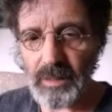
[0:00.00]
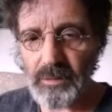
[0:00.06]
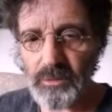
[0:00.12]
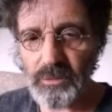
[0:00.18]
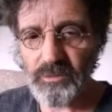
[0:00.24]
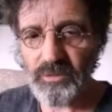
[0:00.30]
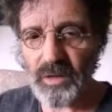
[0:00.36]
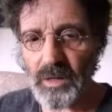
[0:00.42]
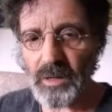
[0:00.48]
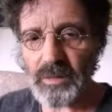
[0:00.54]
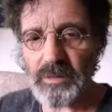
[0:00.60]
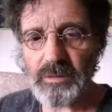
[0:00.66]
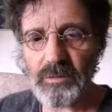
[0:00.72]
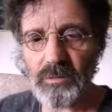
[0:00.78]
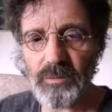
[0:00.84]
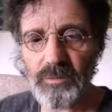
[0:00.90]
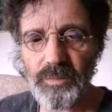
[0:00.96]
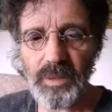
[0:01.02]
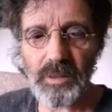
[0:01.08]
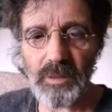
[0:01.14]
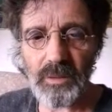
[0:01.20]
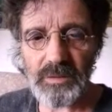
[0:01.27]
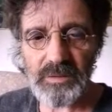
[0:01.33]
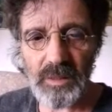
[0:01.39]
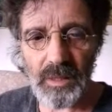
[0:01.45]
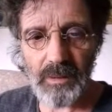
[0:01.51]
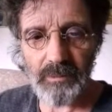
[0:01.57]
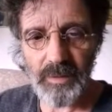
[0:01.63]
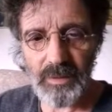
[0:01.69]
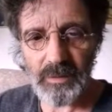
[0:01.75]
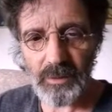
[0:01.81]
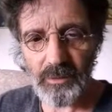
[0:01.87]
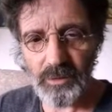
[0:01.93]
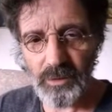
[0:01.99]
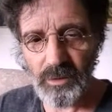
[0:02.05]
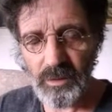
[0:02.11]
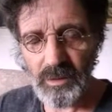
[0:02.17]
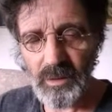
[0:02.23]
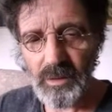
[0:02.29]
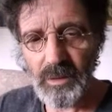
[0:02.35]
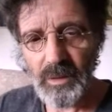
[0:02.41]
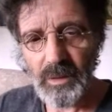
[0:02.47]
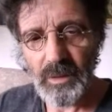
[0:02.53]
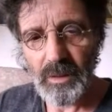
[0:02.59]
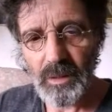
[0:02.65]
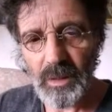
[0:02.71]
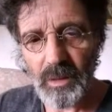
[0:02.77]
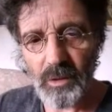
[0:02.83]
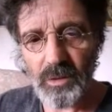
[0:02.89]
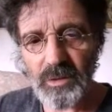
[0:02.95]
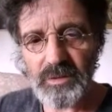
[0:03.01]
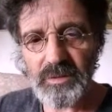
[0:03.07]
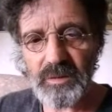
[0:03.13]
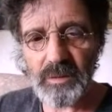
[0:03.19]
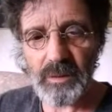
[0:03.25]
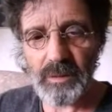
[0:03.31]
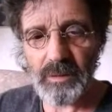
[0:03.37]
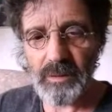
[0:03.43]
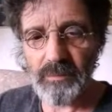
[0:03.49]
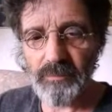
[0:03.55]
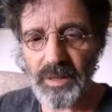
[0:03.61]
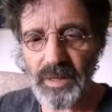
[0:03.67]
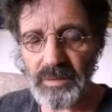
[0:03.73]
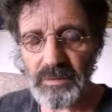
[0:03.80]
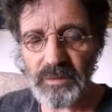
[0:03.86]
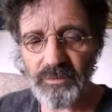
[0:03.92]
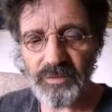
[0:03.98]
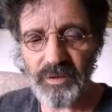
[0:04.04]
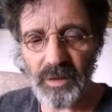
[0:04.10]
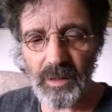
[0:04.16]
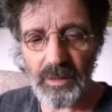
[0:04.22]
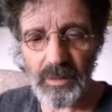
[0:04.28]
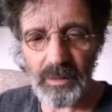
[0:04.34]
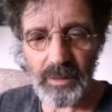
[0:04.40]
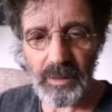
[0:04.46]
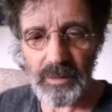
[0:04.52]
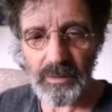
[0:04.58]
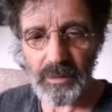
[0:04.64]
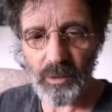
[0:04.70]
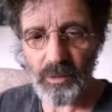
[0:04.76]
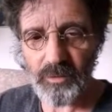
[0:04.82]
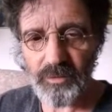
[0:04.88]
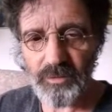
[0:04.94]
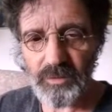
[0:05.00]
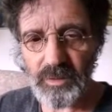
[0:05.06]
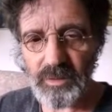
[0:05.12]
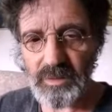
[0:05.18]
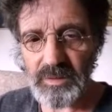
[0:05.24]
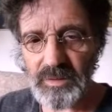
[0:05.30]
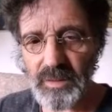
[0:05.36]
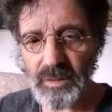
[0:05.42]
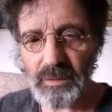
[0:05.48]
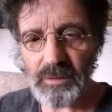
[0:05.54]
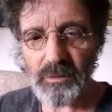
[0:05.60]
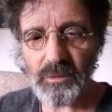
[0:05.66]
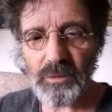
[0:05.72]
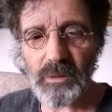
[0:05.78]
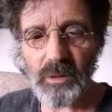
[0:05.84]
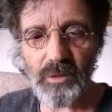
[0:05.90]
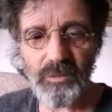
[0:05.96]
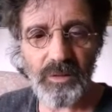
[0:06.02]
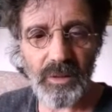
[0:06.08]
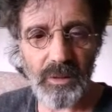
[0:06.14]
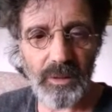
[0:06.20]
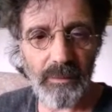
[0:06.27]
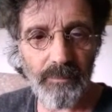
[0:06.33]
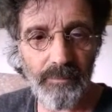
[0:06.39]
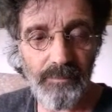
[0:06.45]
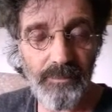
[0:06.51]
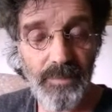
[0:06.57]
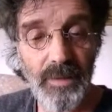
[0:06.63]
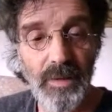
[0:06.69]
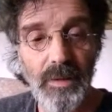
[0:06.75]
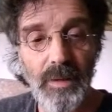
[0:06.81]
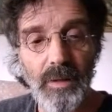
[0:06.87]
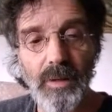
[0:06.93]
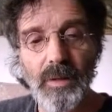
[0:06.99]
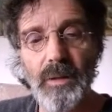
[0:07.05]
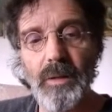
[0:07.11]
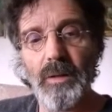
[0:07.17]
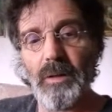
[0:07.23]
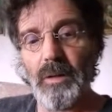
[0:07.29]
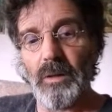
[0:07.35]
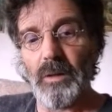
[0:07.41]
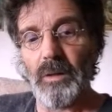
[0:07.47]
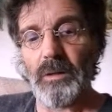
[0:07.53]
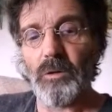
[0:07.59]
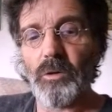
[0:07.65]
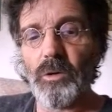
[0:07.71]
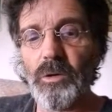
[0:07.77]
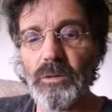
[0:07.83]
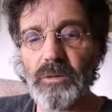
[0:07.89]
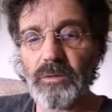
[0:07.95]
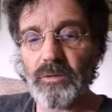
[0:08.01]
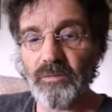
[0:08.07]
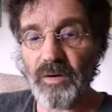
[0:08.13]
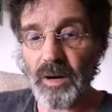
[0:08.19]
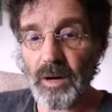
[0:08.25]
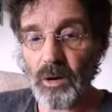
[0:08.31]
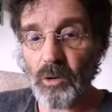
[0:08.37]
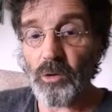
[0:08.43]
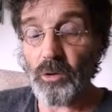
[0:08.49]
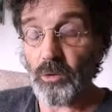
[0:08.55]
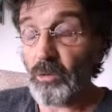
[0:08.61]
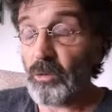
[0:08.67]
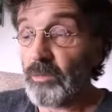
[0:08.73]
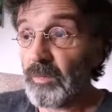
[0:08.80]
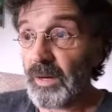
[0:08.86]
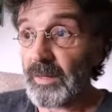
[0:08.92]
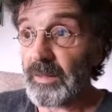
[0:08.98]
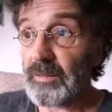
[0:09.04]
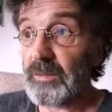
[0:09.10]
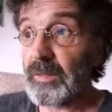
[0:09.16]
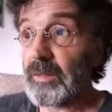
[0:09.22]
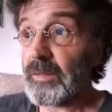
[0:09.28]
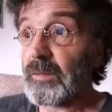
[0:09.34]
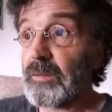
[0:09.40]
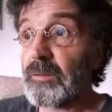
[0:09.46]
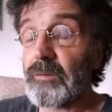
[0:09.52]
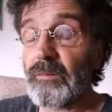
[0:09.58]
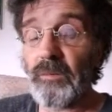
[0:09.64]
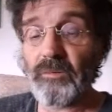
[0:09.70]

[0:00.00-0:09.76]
I fell from 1 meter height out of the bed, directly on the face and on the ribs. I had also fallen into a swoon.